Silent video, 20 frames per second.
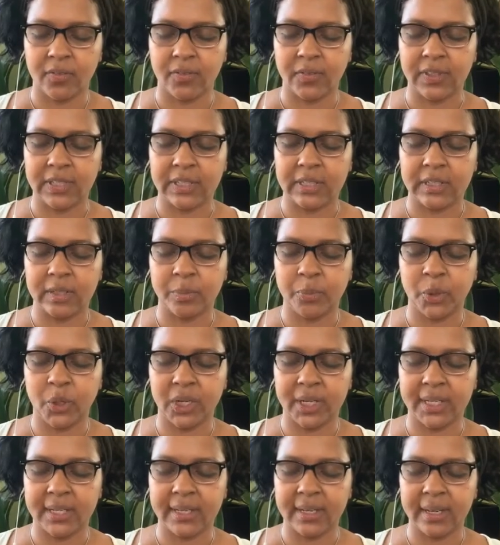Feel the
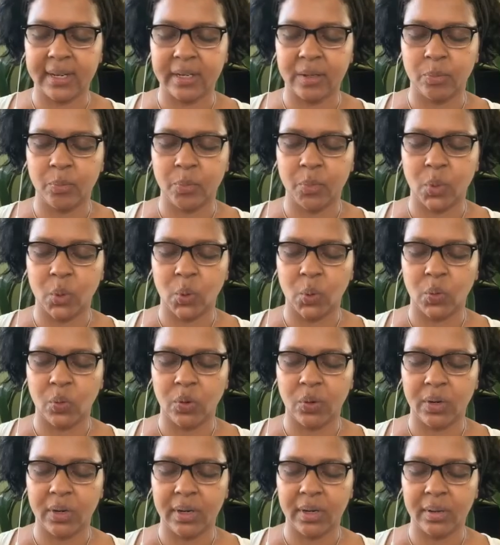body getting
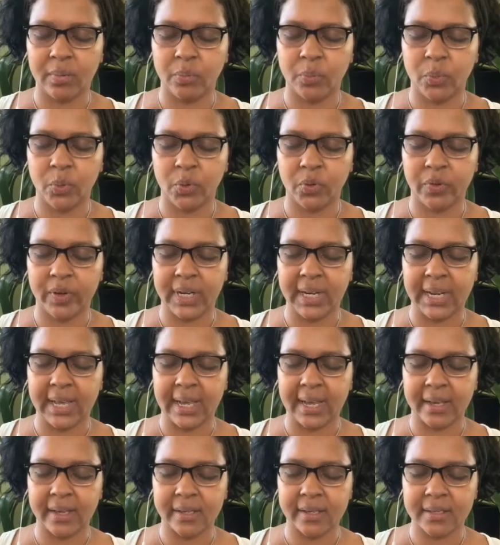more and more
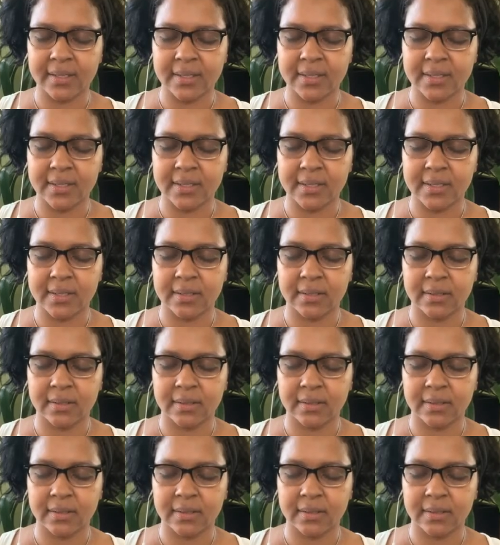relaxed.